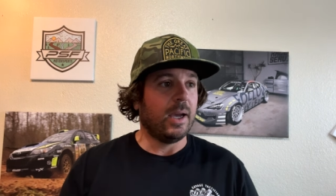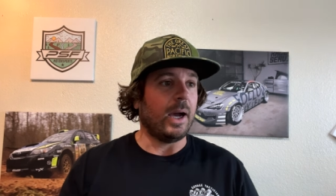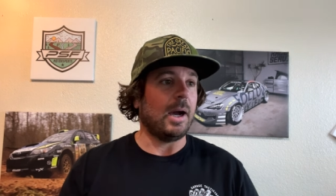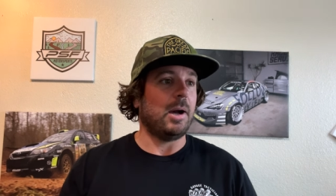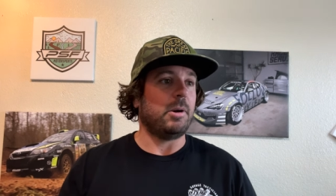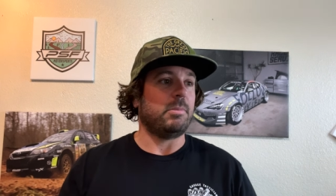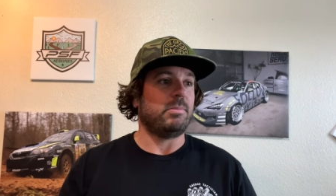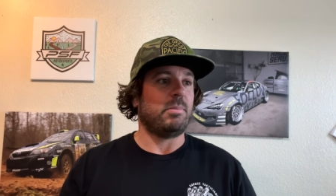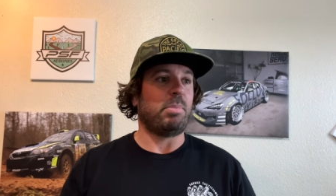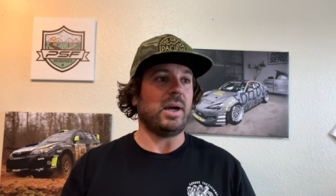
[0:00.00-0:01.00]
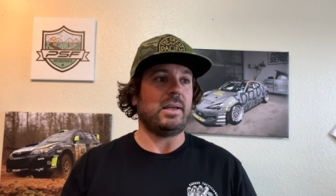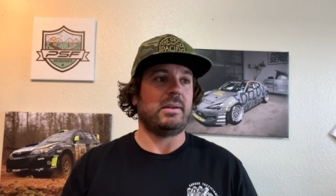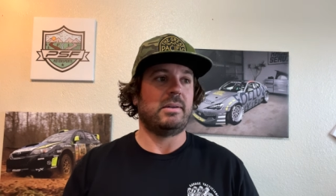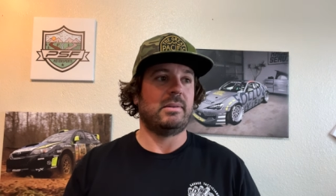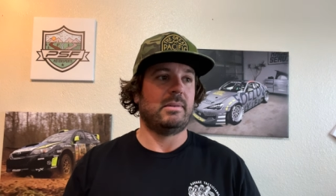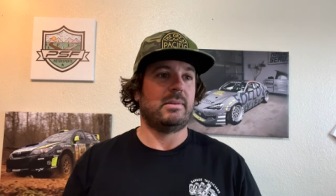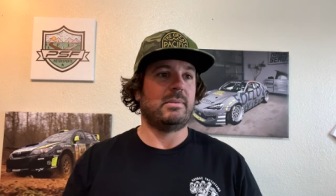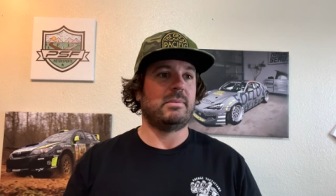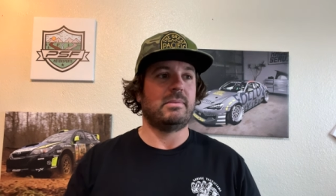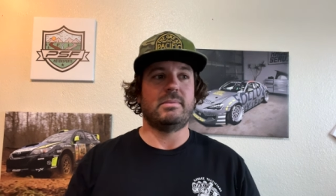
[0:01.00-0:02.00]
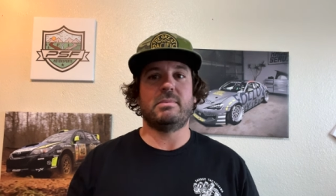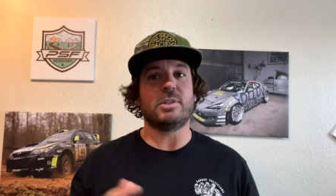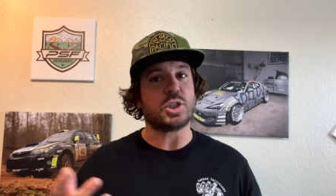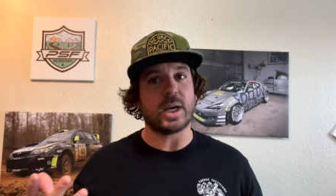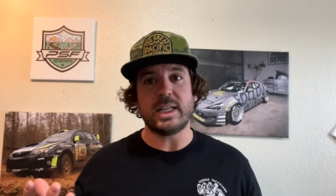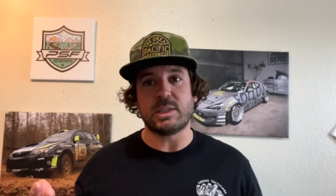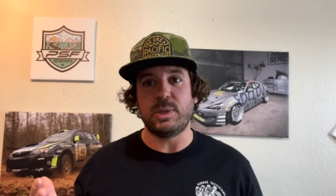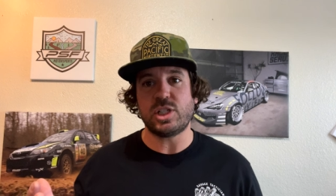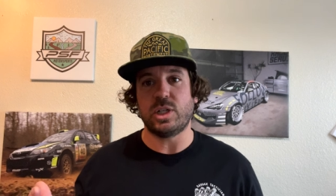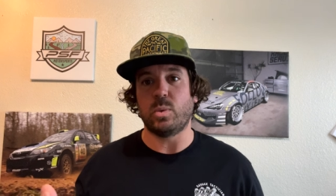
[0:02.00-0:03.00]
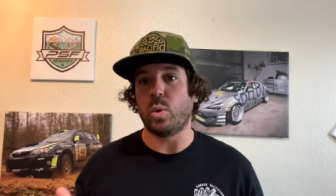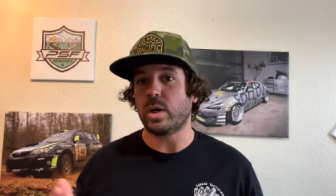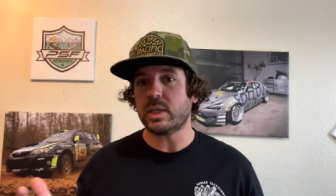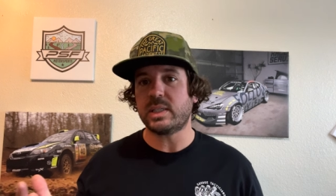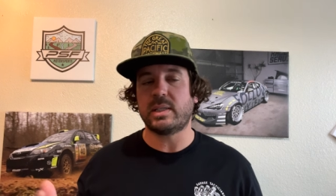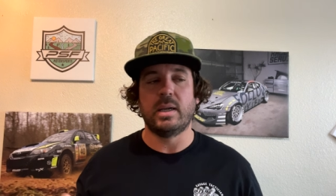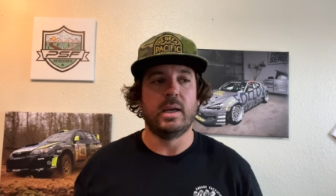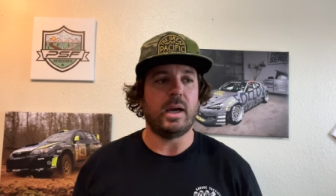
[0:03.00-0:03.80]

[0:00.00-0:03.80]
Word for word: Um, but the transmission works.